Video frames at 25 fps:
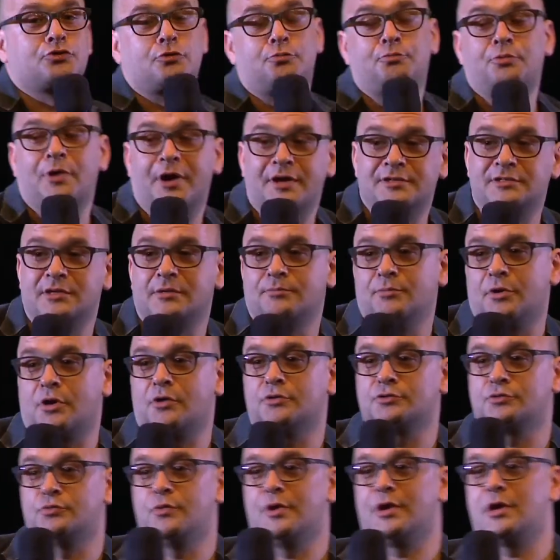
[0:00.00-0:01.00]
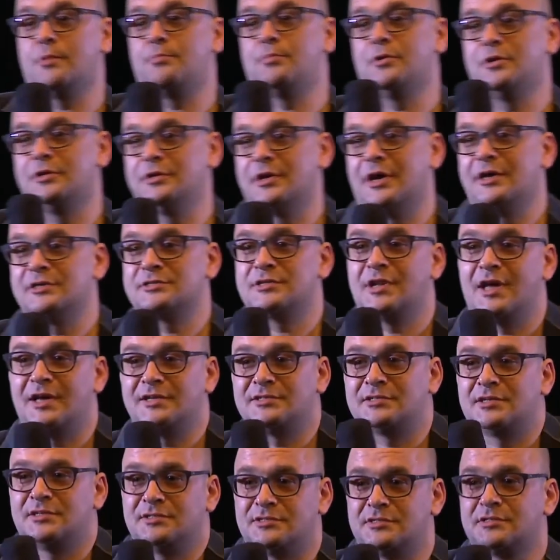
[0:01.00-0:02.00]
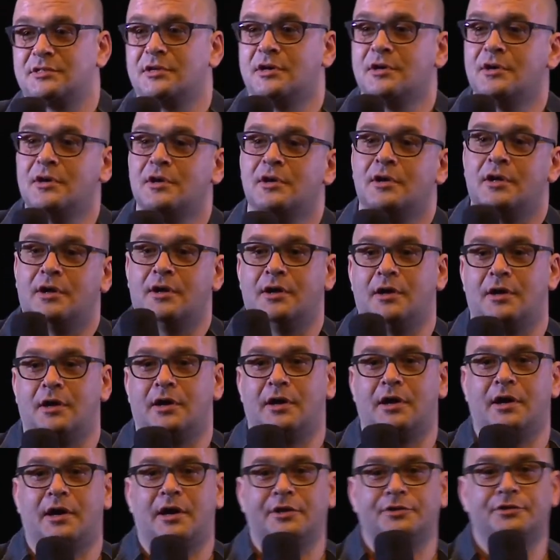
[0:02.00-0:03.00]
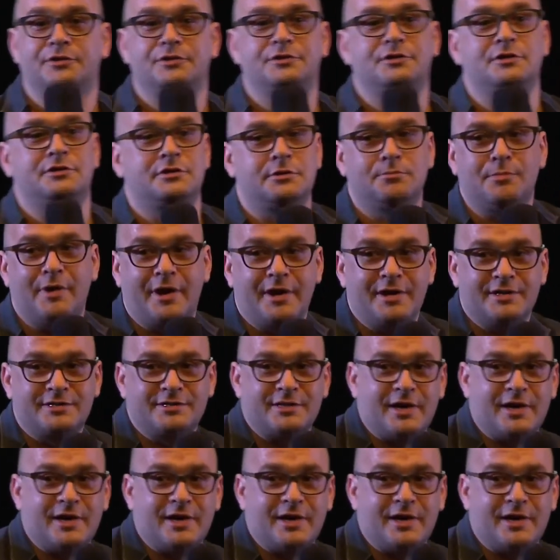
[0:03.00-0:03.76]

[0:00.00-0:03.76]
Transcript: surprising because Wikipedia is licensed under CC by